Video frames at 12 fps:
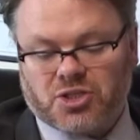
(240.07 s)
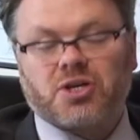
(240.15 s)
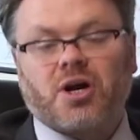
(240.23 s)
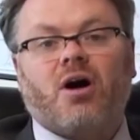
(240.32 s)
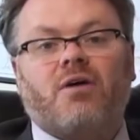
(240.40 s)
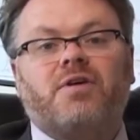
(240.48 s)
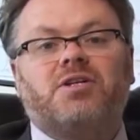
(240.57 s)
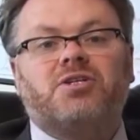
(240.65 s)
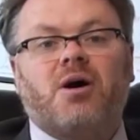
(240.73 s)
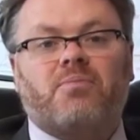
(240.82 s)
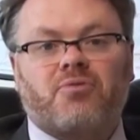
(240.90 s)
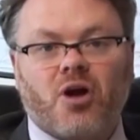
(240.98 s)
staff it
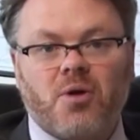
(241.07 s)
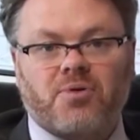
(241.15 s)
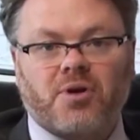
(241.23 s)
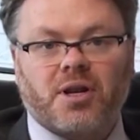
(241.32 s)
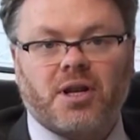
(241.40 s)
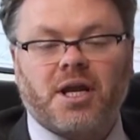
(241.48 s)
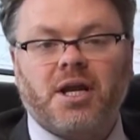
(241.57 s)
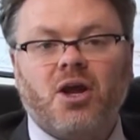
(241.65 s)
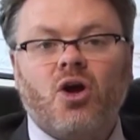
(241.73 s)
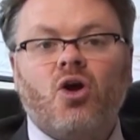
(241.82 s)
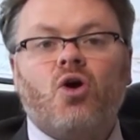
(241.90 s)
appropriately.